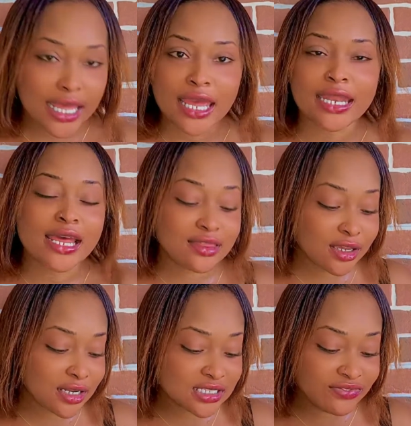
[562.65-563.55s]
And I
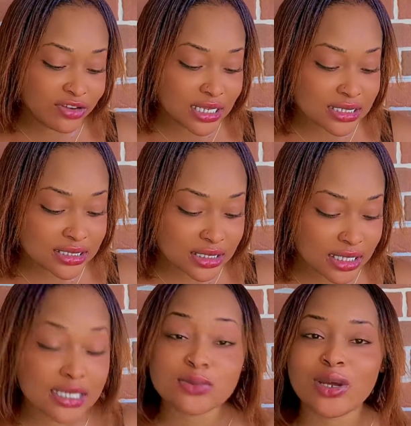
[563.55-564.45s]
think this verse
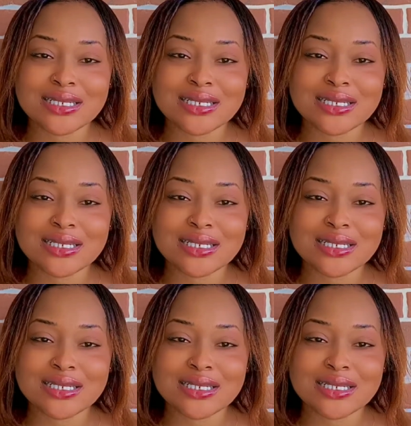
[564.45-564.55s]
is